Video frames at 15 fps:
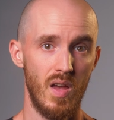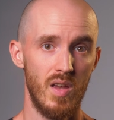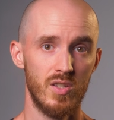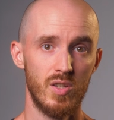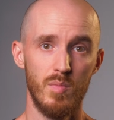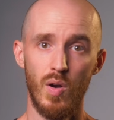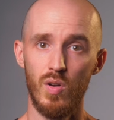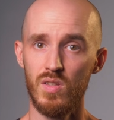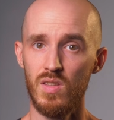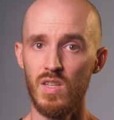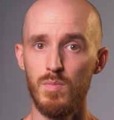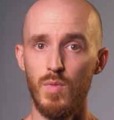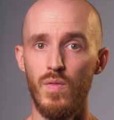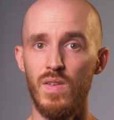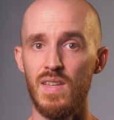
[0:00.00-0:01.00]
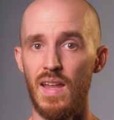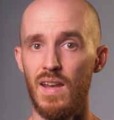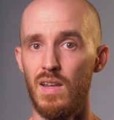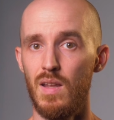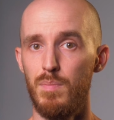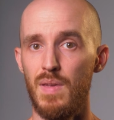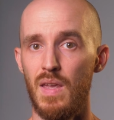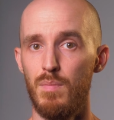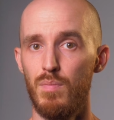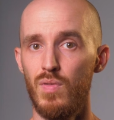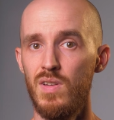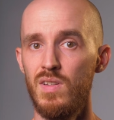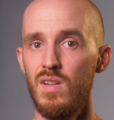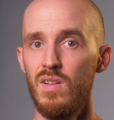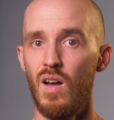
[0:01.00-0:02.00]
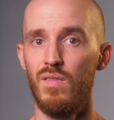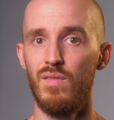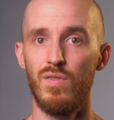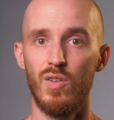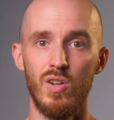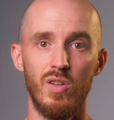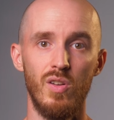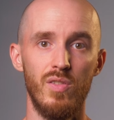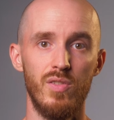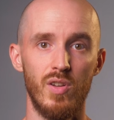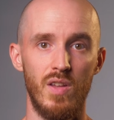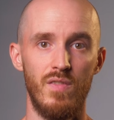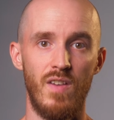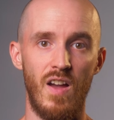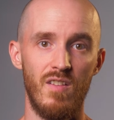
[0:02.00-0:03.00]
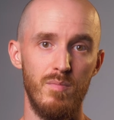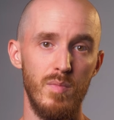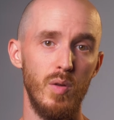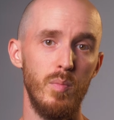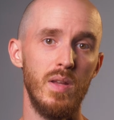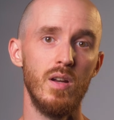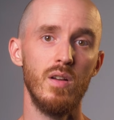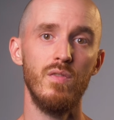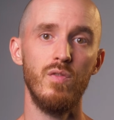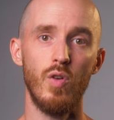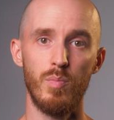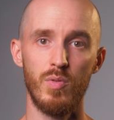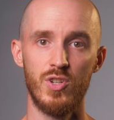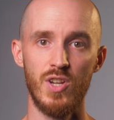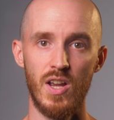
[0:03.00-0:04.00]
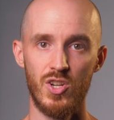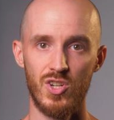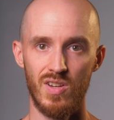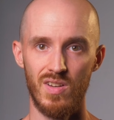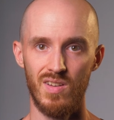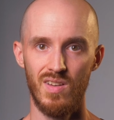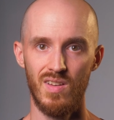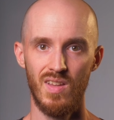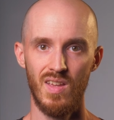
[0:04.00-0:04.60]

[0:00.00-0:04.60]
so most of these movies ended up being printed on vertical 35mm for projection.